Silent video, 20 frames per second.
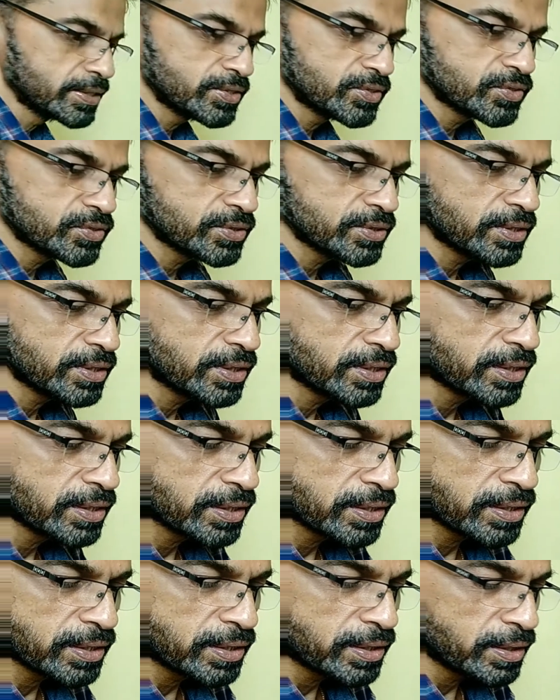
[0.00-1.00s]
this,
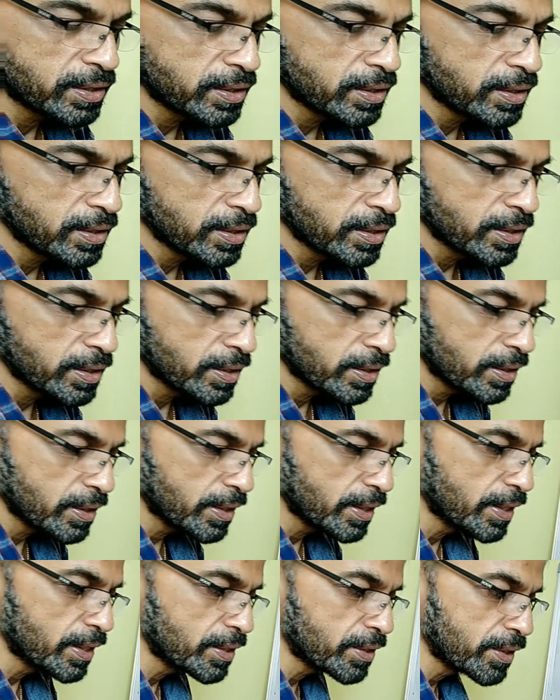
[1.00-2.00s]

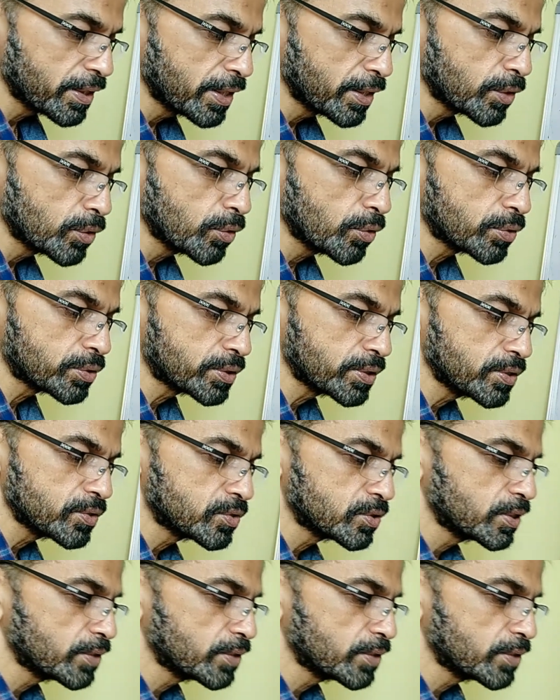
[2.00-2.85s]
and N0 is